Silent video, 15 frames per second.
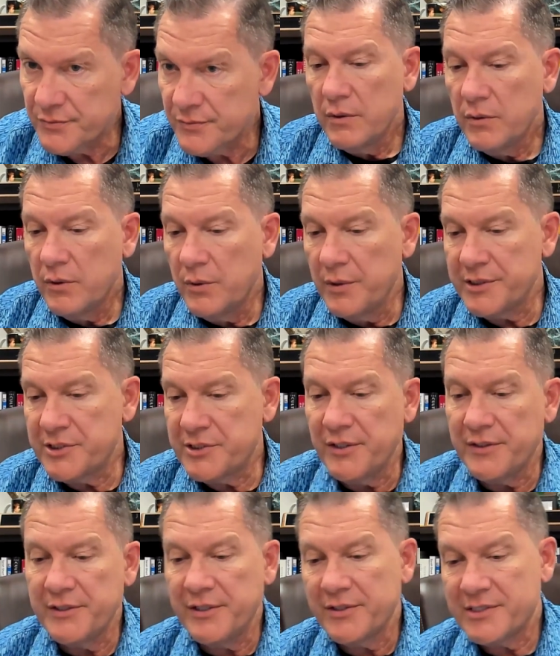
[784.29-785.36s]
Well, once you're on
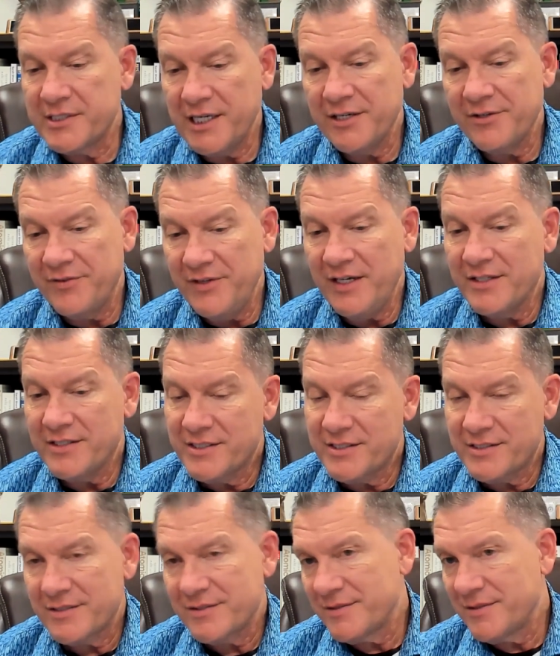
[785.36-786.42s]
the other side of
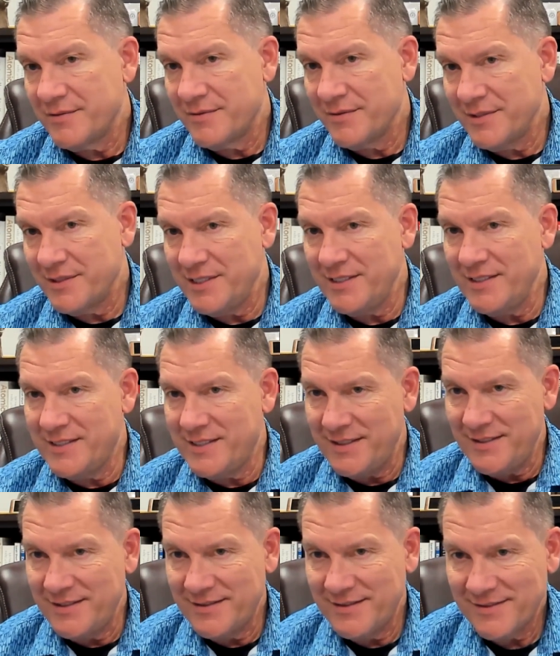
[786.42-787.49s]
yes, it's
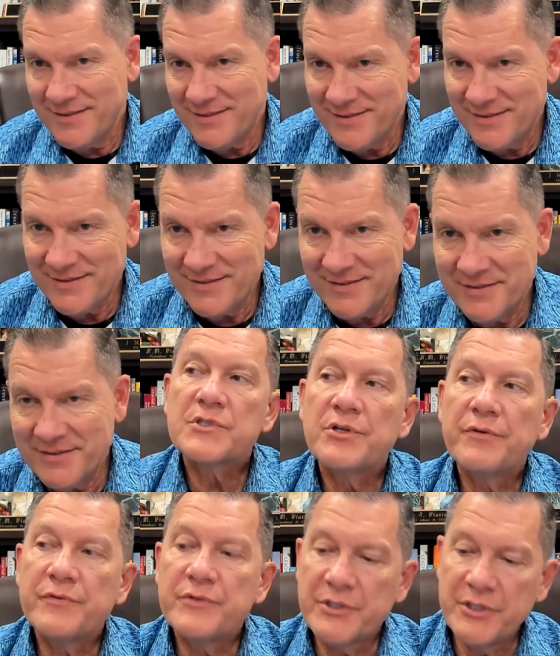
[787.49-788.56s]
easy. So
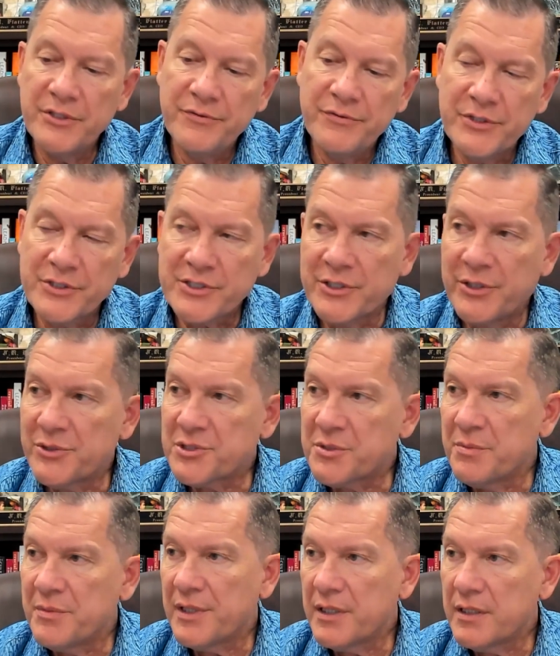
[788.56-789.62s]
you've just coached
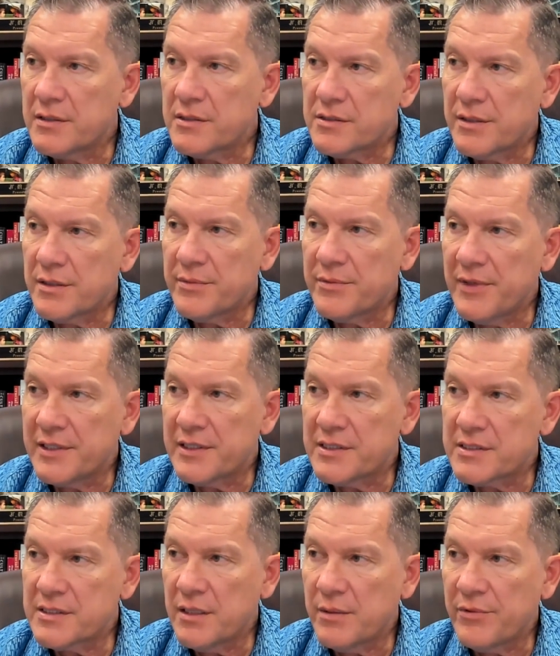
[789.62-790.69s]
me again. So let me write
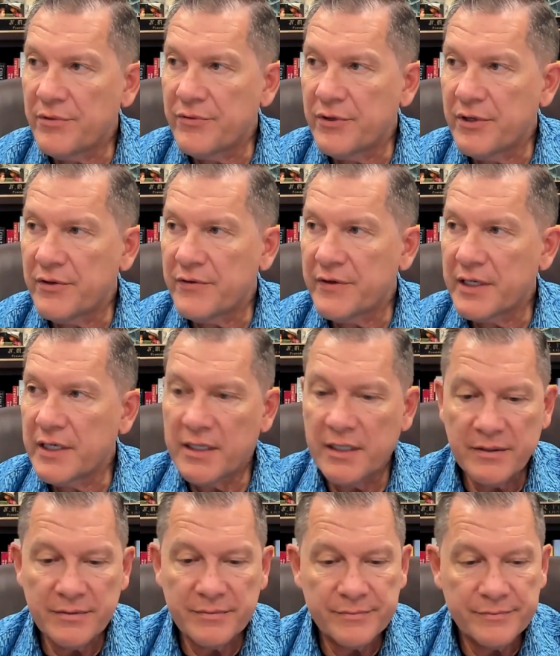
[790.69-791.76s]
this down before I forget
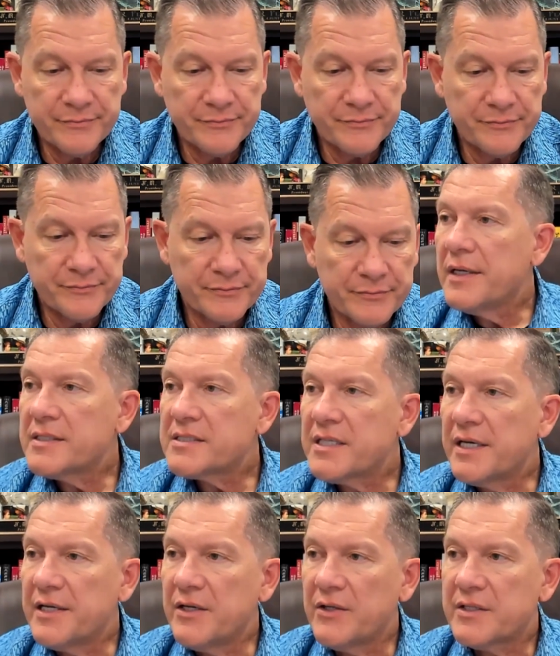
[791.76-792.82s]
it. I say
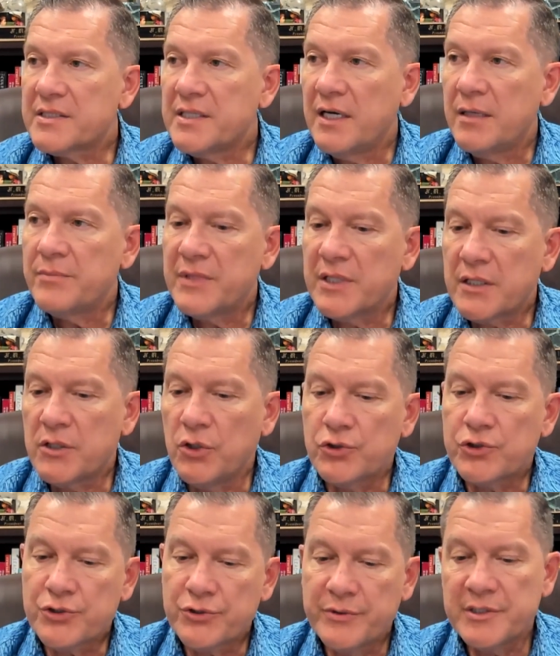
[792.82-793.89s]
it all the time that
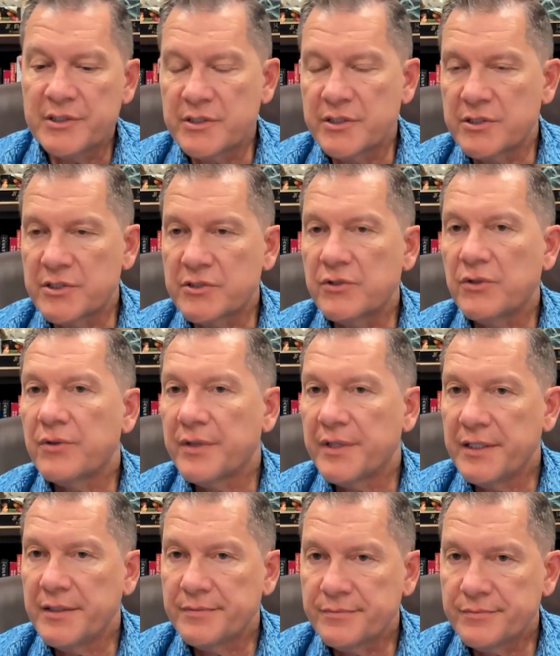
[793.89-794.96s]
culture is the
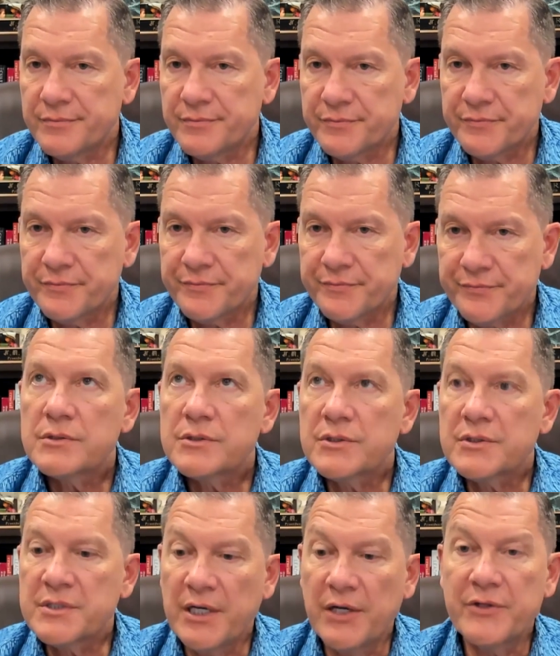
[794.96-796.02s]
story. So
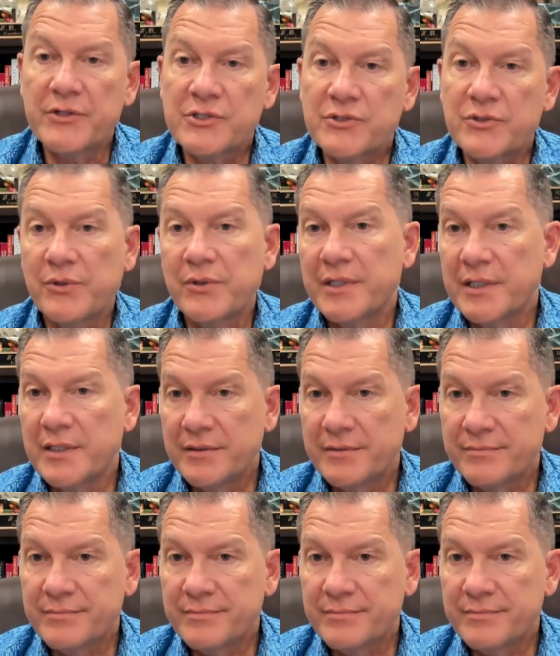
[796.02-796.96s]
tell the story.